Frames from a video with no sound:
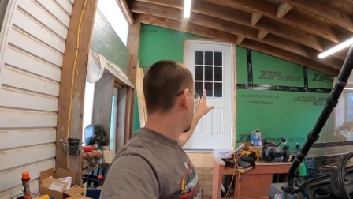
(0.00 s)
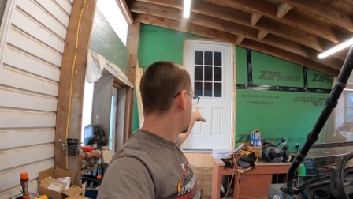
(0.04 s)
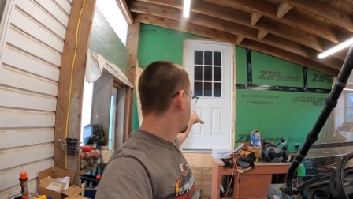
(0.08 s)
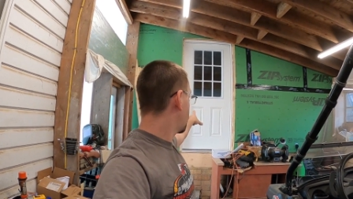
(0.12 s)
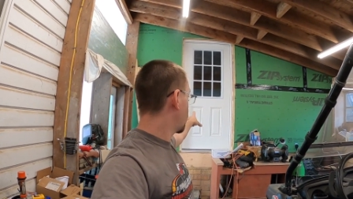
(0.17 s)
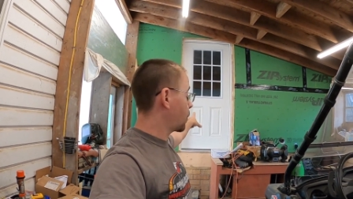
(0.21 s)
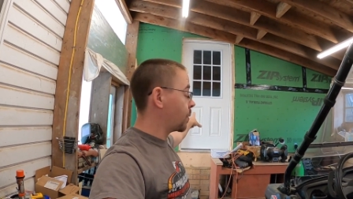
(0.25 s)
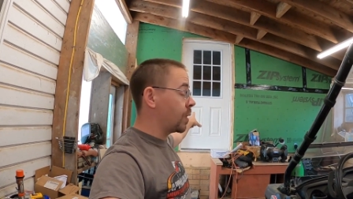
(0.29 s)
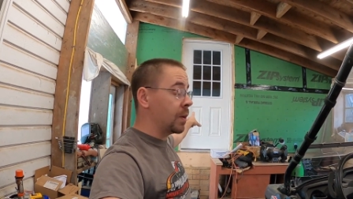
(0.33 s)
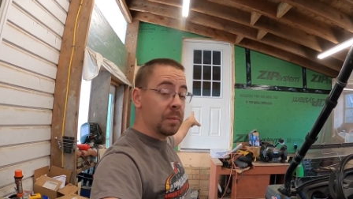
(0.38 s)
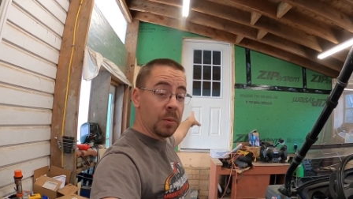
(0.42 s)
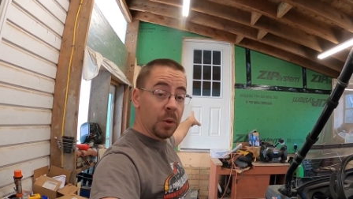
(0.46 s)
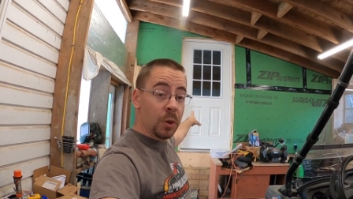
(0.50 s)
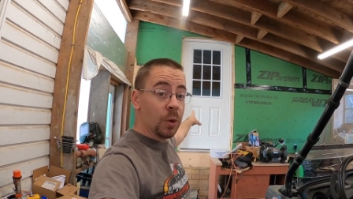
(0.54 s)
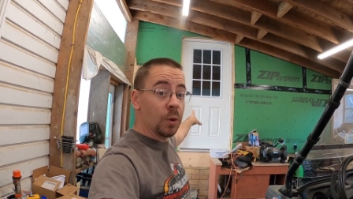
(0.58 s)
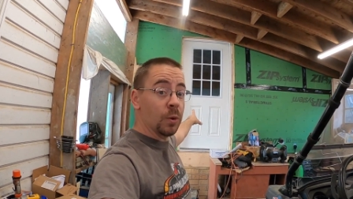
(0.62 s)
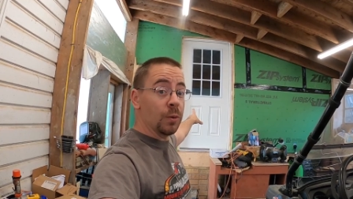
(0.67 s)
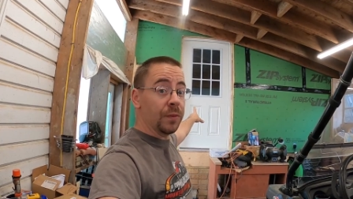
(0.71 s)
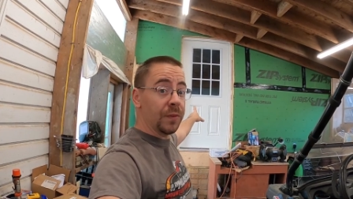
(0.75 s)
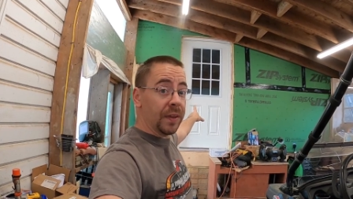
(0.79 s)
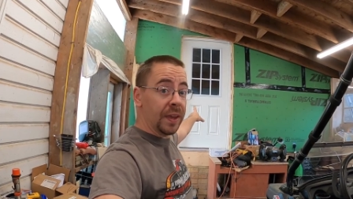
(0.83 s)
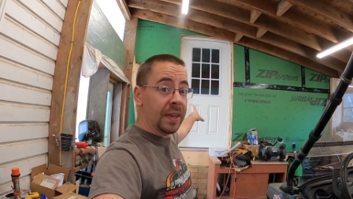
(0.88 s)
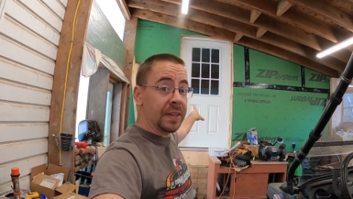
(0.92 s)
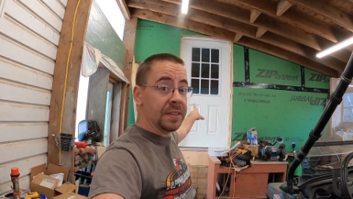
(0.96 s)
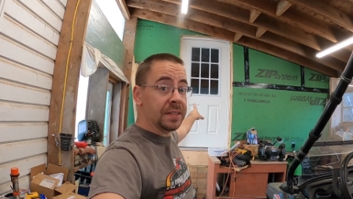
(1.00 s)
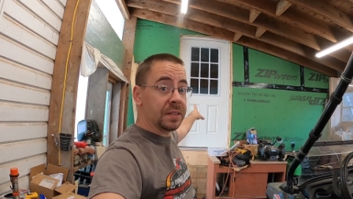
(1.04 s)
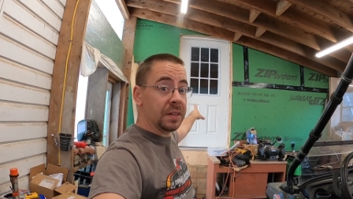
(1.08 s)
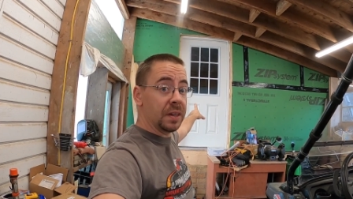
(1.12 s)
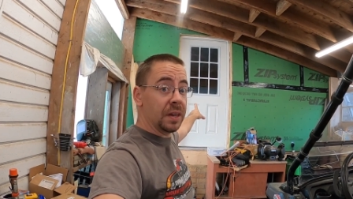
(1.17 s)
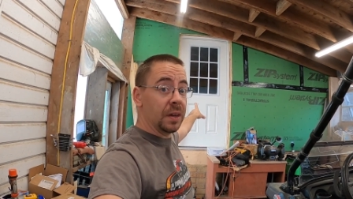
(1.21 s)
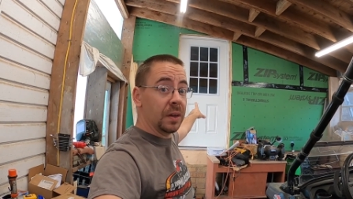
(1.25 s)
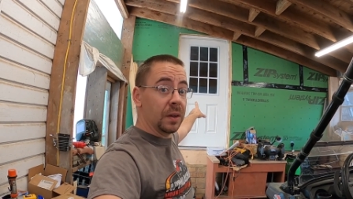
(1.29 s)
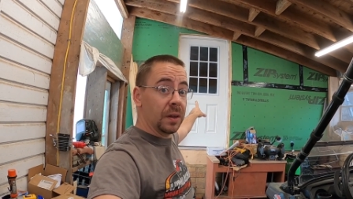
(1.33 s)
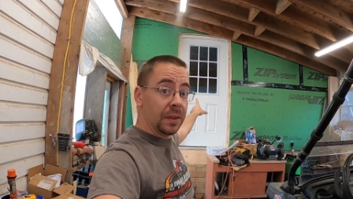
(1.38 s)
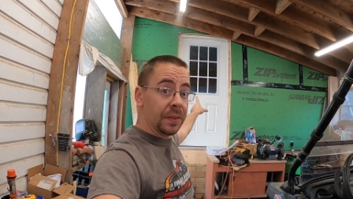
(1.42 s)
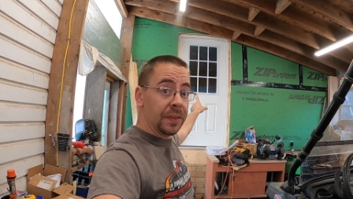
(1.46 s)
when we move
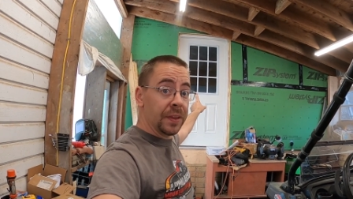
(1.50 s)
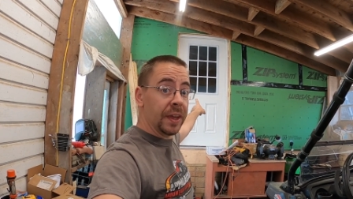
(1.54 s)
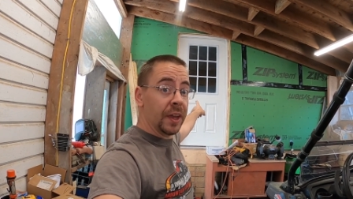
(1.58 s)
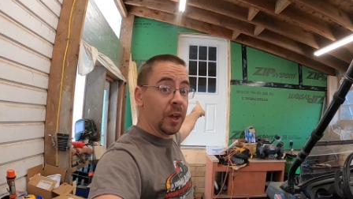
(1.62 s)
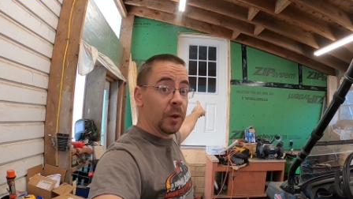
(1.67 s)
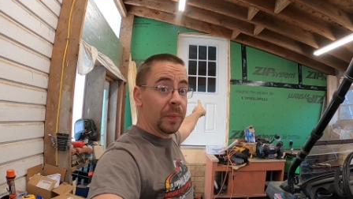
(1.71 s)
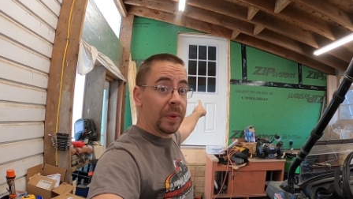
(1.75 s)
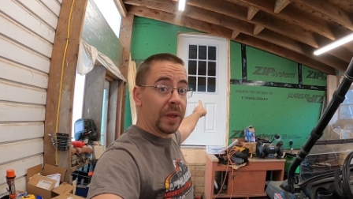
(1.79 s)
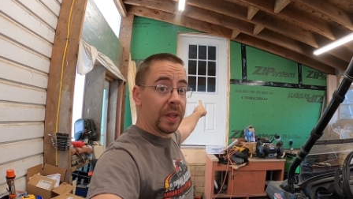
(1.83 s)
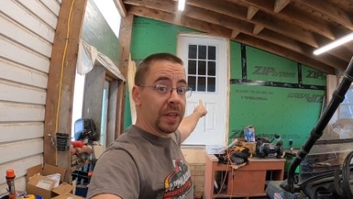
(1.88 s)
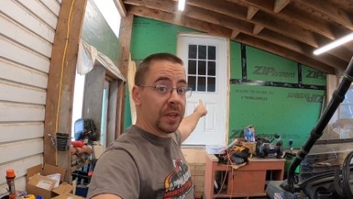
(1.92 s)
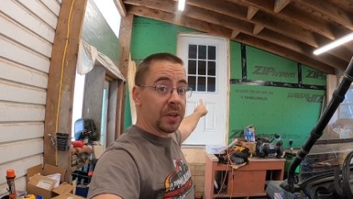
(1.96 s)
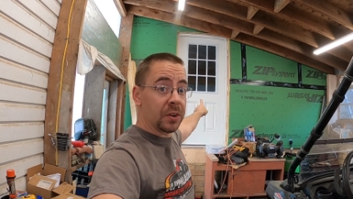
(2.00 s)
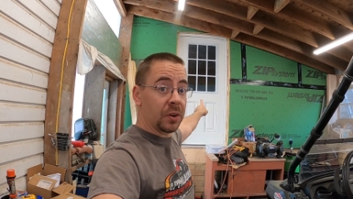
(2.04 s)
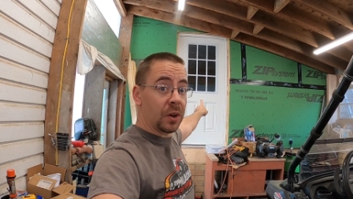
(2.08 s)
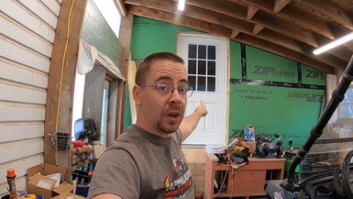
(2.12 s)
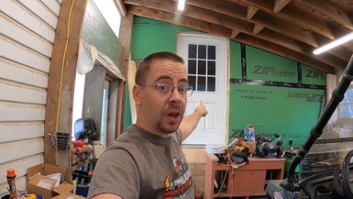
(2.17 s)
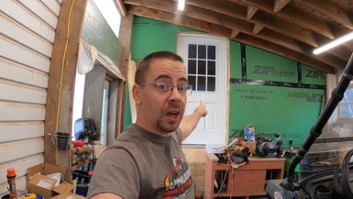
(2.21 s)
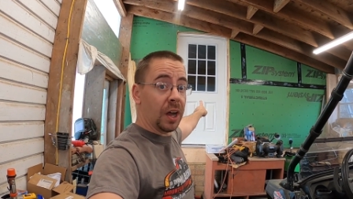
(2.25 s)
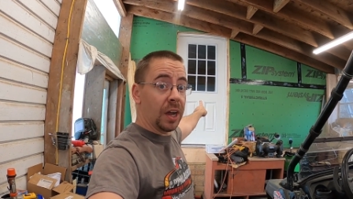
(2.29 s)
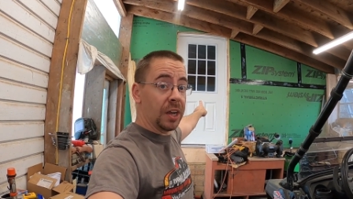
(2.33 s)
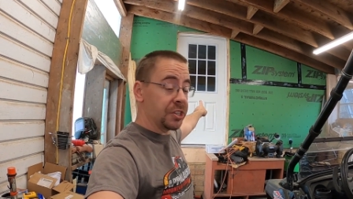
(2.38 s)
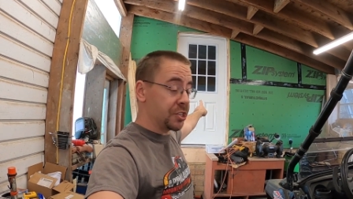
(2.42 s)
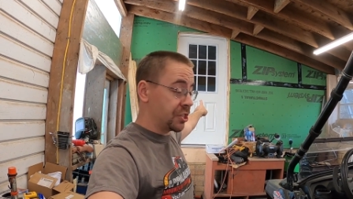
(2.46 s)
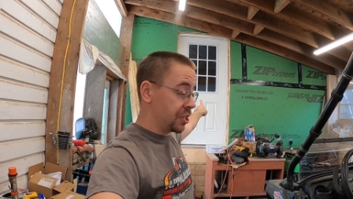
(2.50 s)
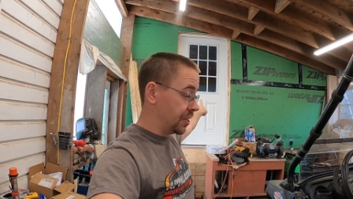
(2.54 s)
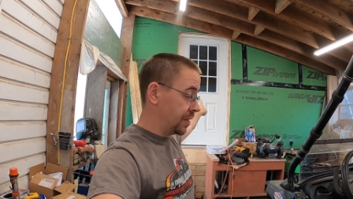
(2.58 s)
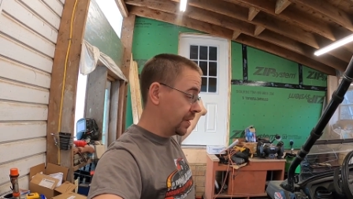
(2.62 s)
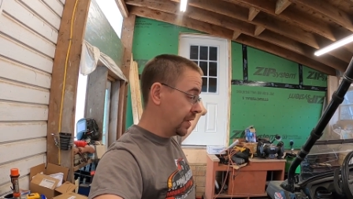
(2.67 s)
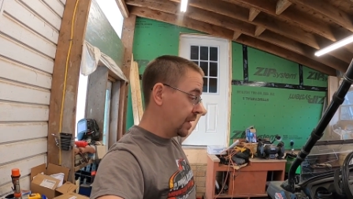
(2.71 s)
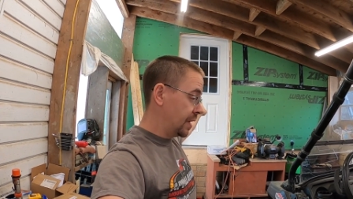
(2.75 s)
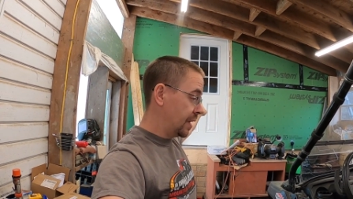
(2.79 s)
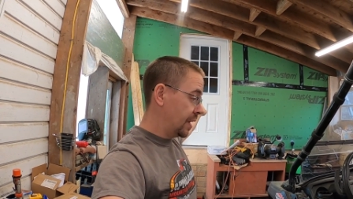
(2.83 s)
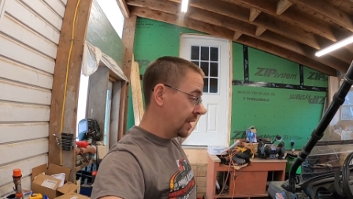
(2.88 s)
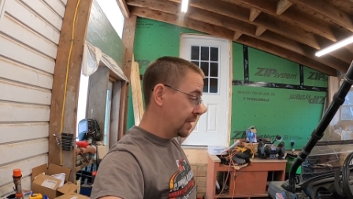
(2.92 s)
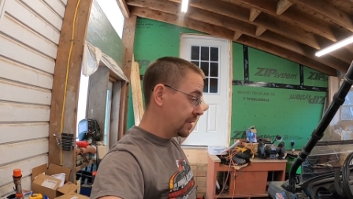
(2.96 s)
into the Hillbilly Garage
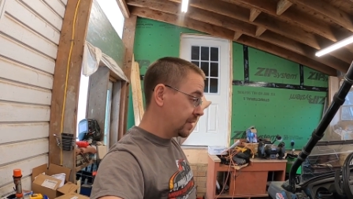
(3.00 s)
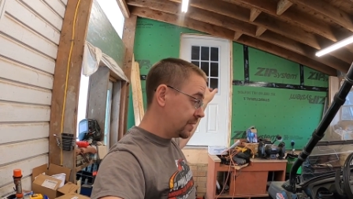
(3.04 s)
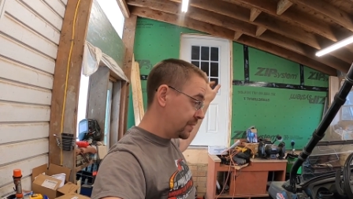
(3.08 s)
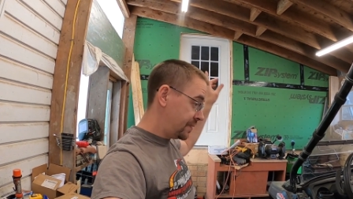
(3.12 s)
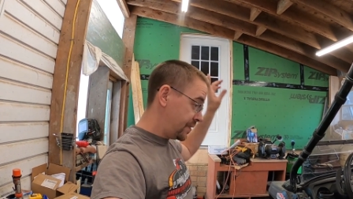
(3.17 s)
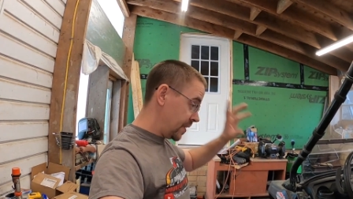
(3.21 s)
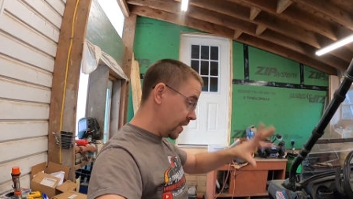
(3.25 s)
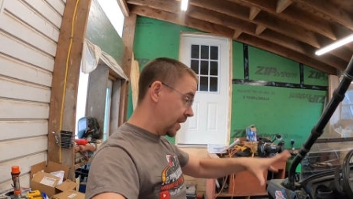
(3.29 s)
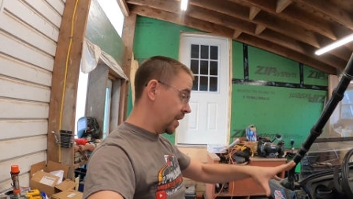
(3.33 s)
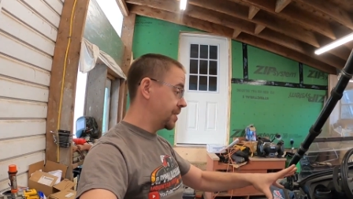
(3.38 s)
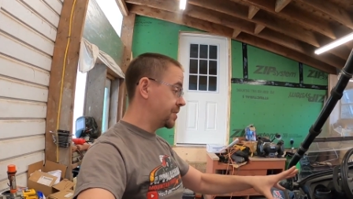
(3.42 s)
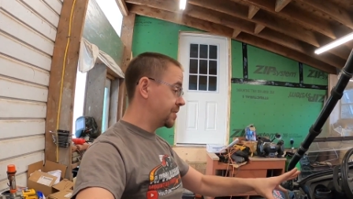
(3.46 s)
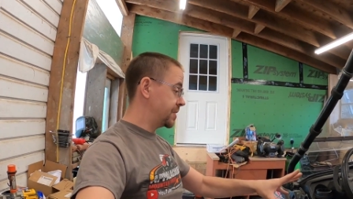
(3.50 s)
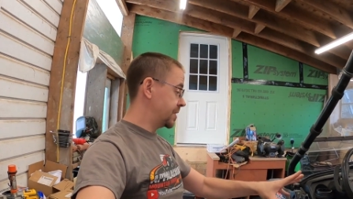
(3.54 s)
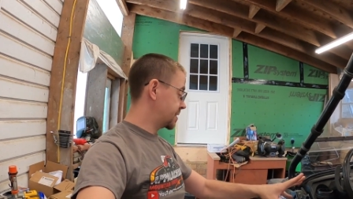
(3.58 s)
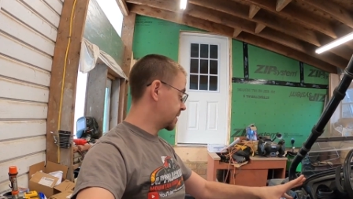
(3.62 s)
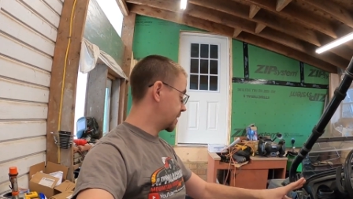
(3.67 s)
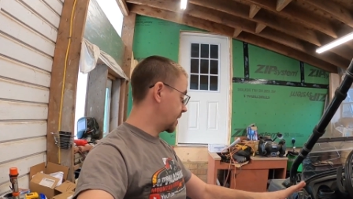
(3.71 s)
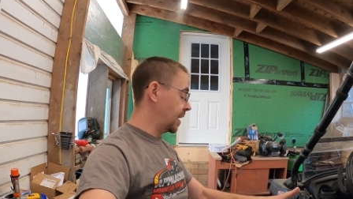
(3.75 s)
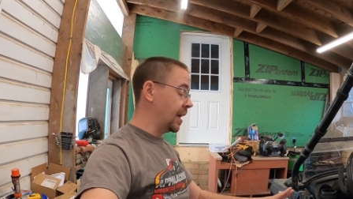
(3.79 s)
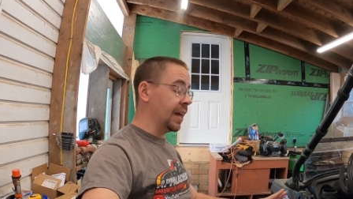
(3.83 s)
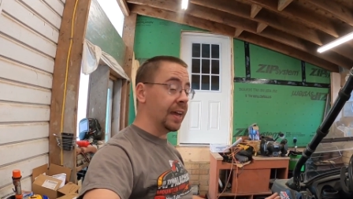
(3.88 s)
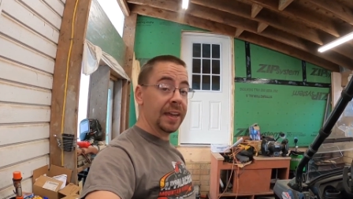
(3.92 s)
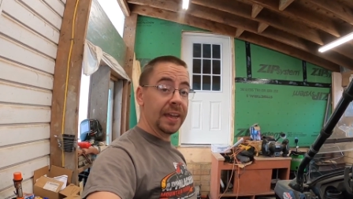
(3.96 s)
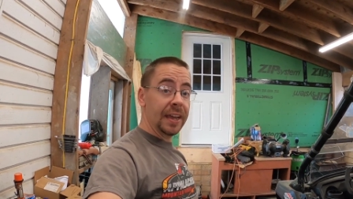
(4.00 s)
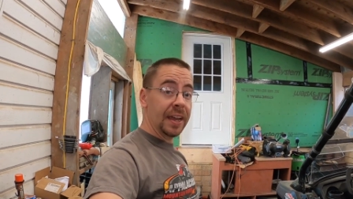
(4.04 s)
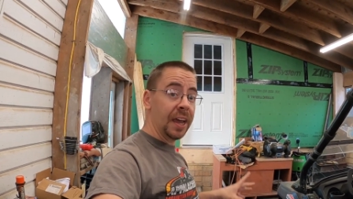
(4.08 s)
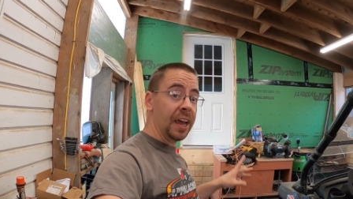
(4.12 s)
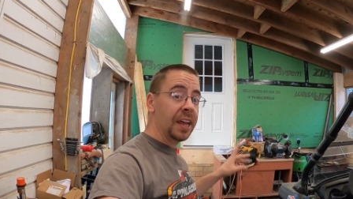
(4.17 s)
to finish this guy.